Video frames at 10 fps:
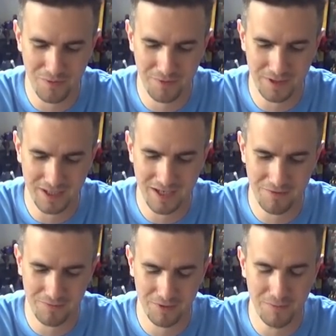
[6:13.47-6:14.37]
I think they
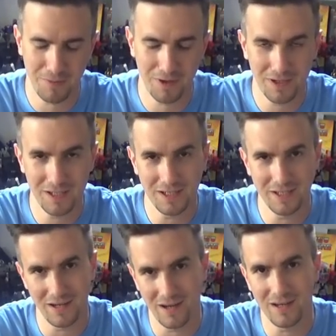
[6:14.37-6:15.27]
have completely
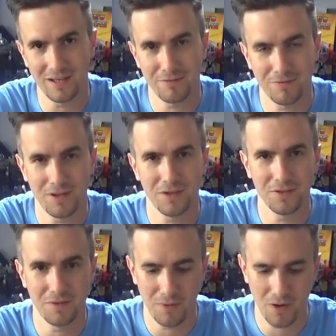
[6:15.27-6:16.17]
and utterly
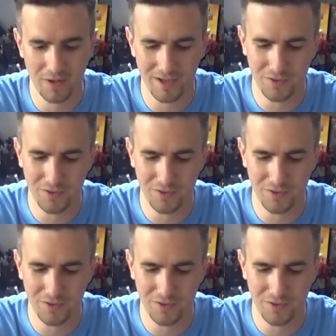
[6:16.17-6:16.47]
flooded the market.